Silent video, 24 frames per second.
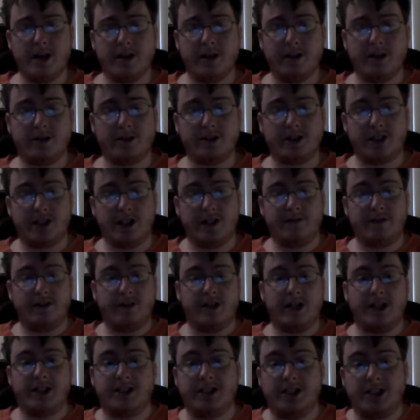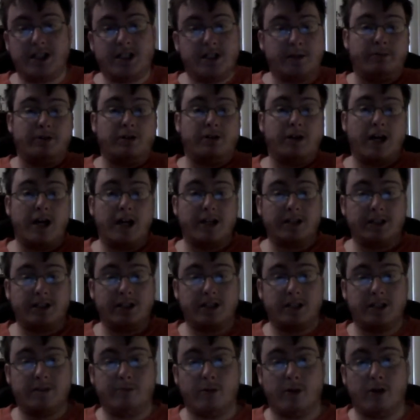They'll shove their knife stick up your
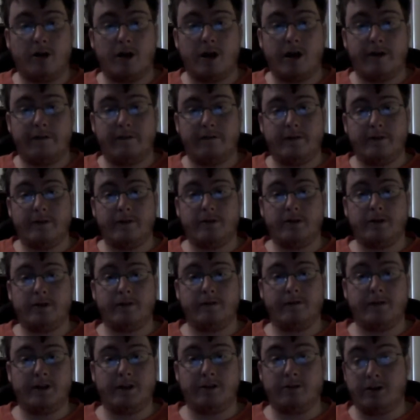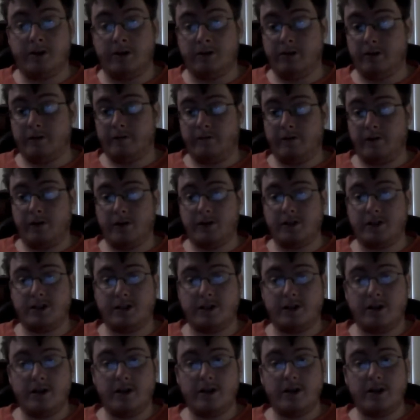asses more often if they don't kill you
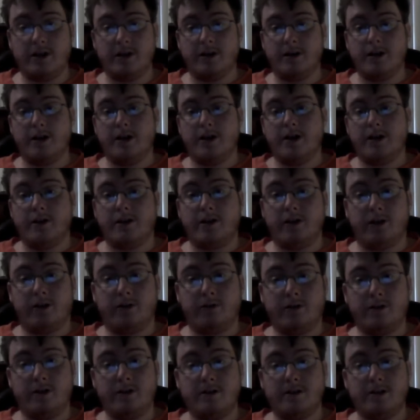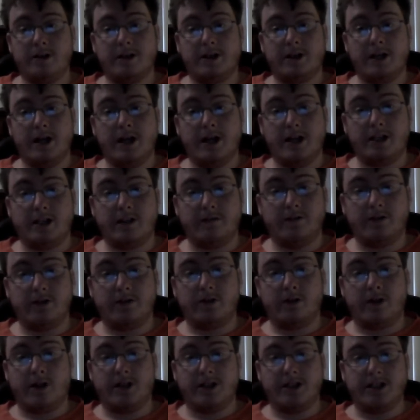first. They'll throw you in a cage if you
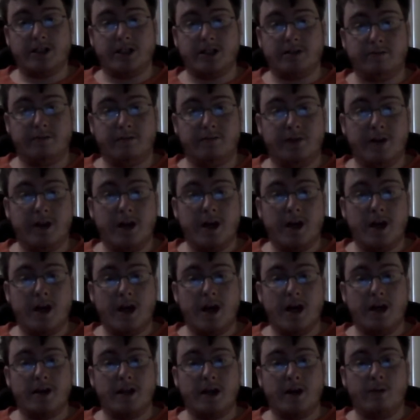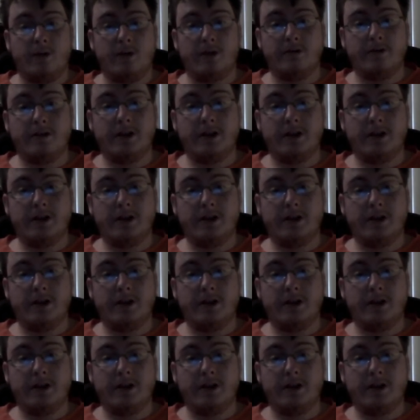cross them, and they won't